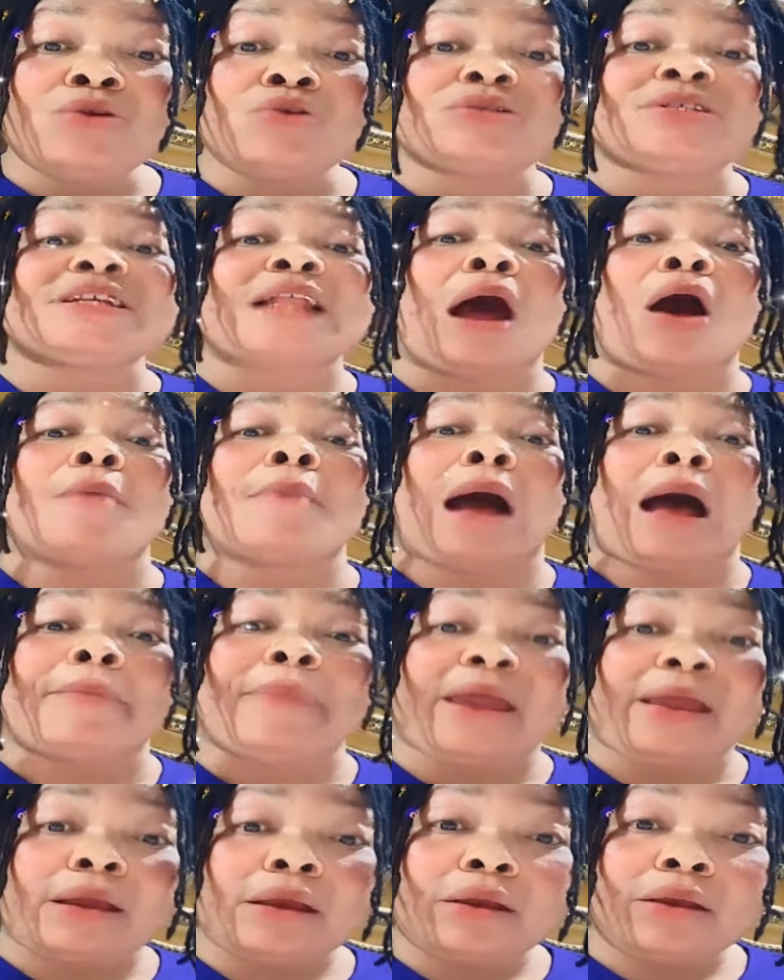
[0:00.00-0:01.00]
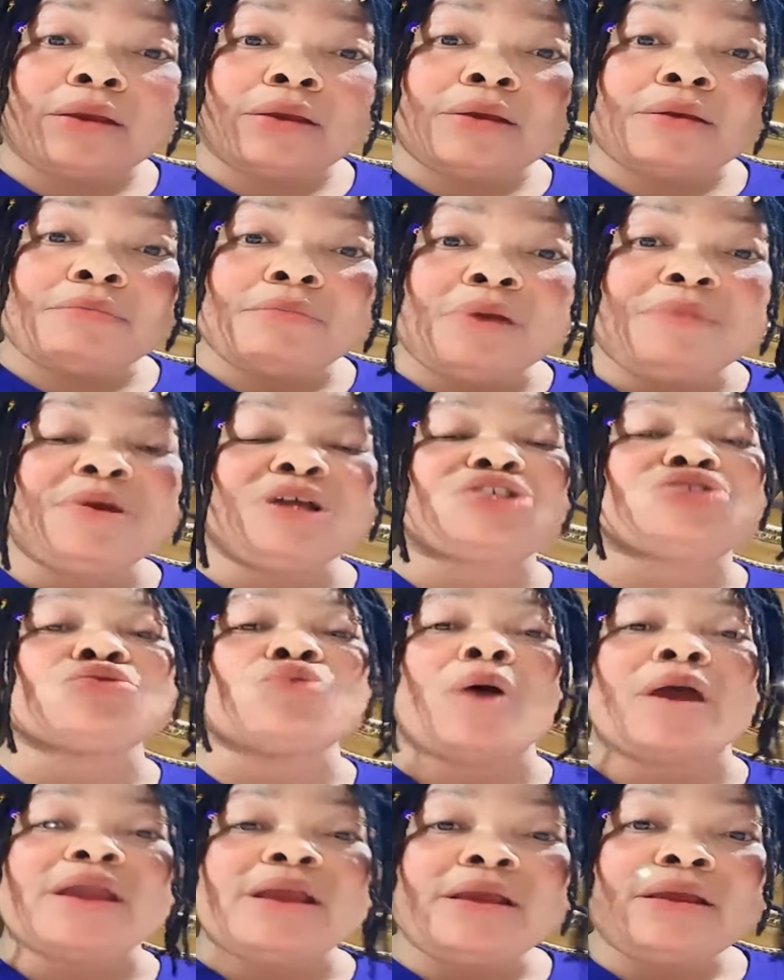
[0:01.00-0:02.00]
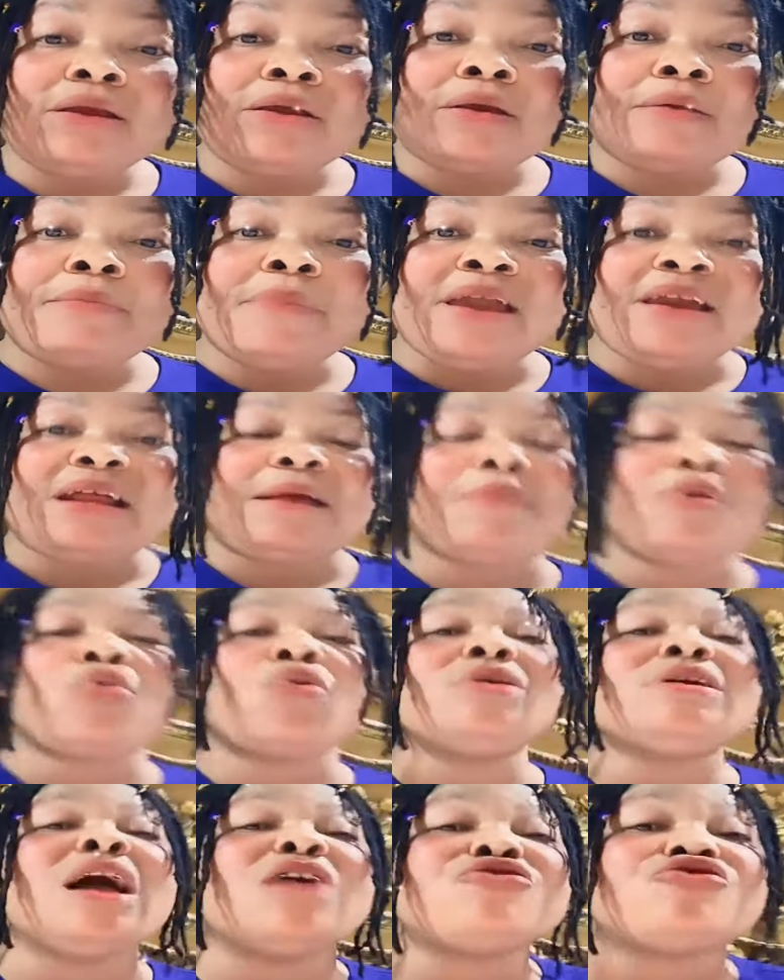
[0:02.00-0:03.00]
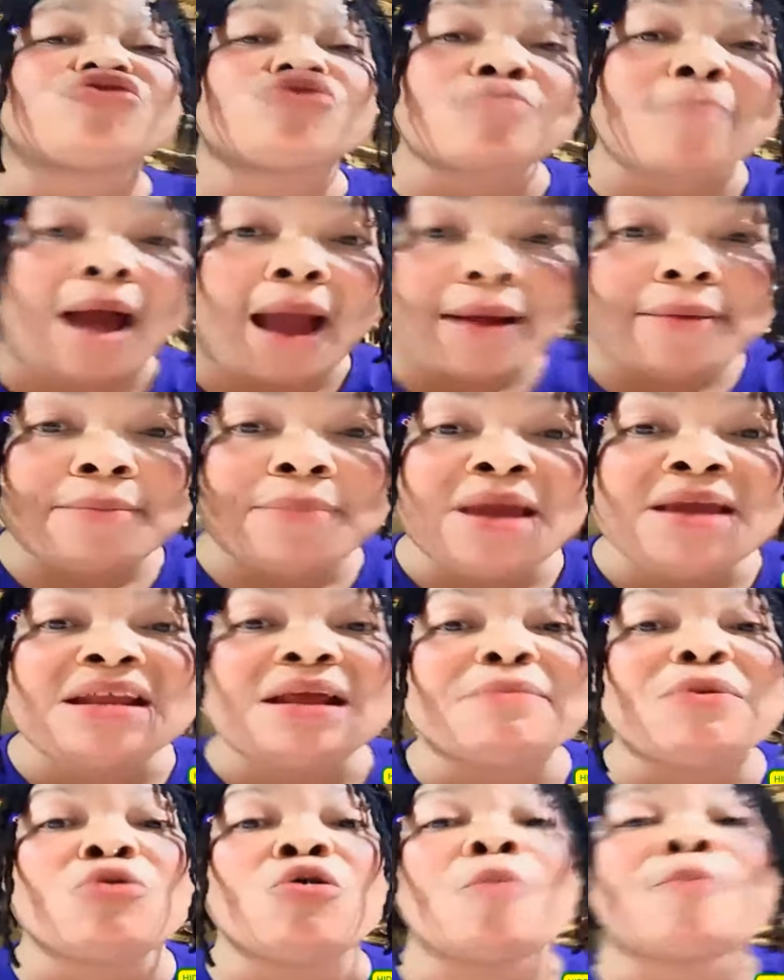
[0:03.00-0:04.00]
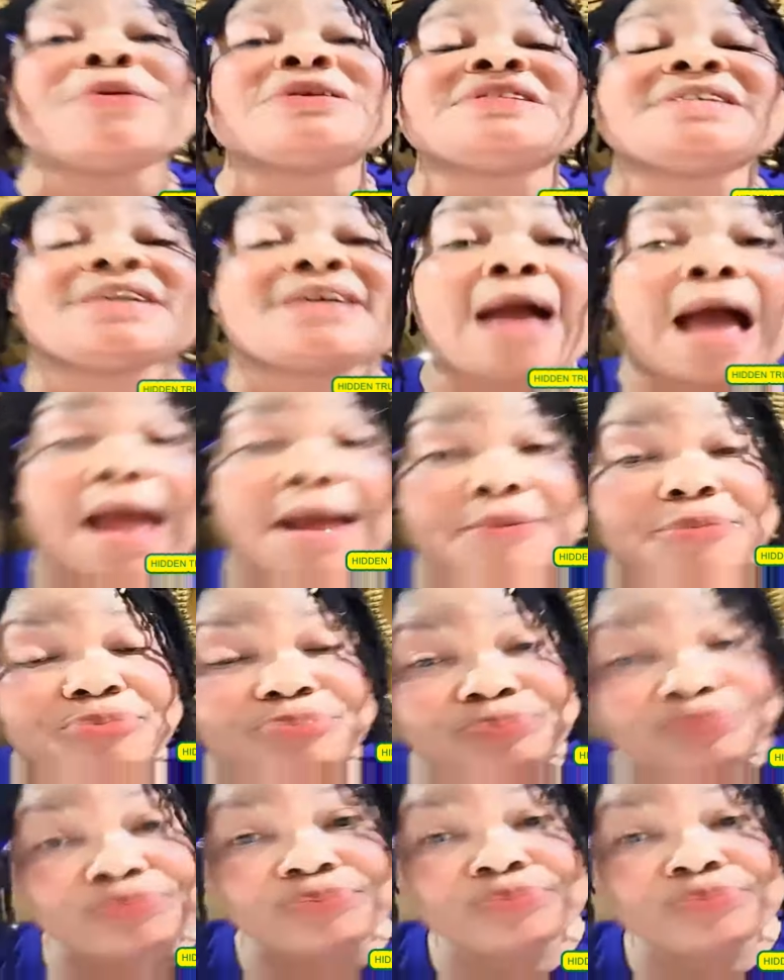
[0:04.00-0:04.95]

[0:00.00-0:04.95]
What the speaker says: And looting our mammy, maybe two way, may you remember your juma, may you remember Pesica.